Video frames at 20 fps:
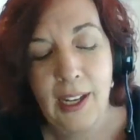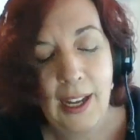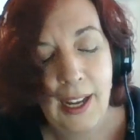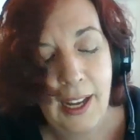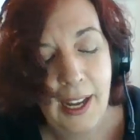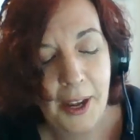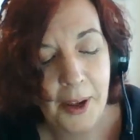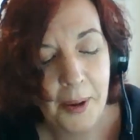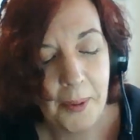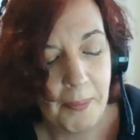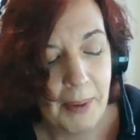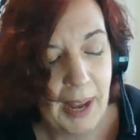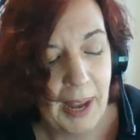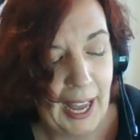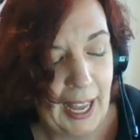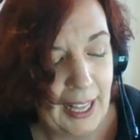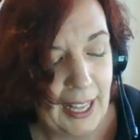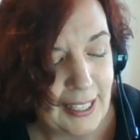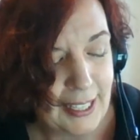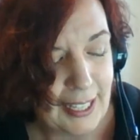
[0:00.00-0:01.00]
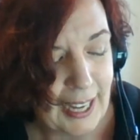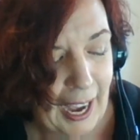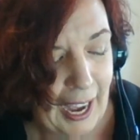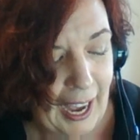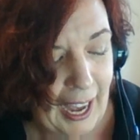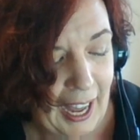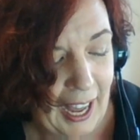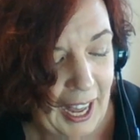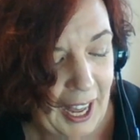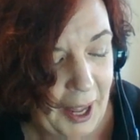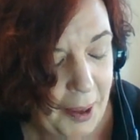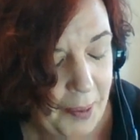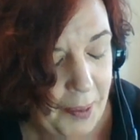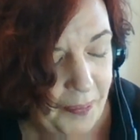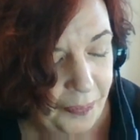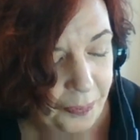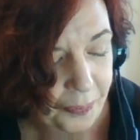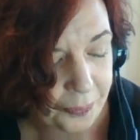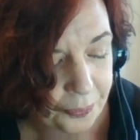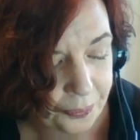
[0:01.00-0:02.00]
but um
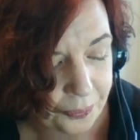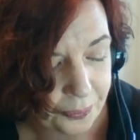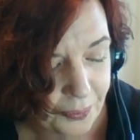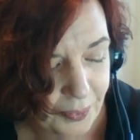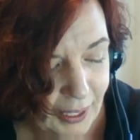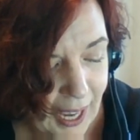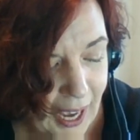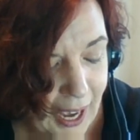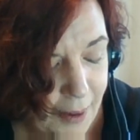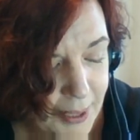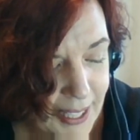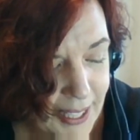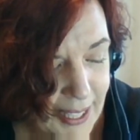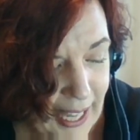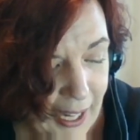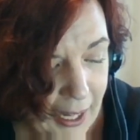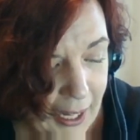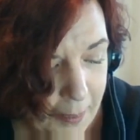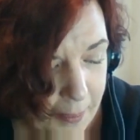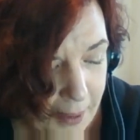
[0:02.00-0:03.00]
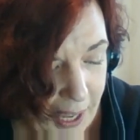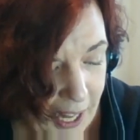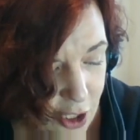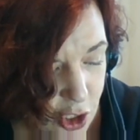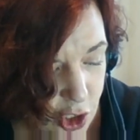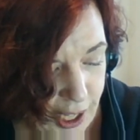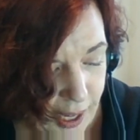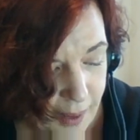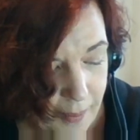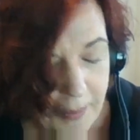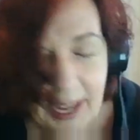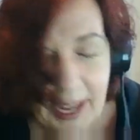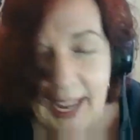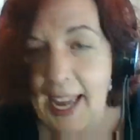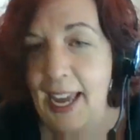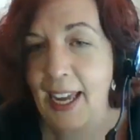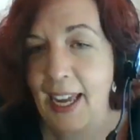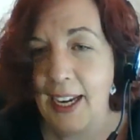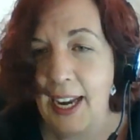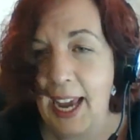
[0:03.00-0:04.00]
I was thinking about it, Jim, and
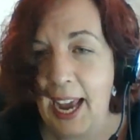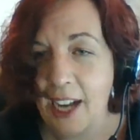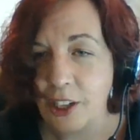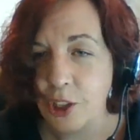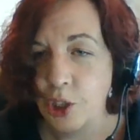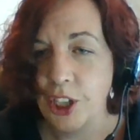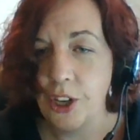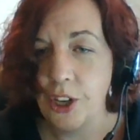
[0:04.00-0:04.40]
actually, you're an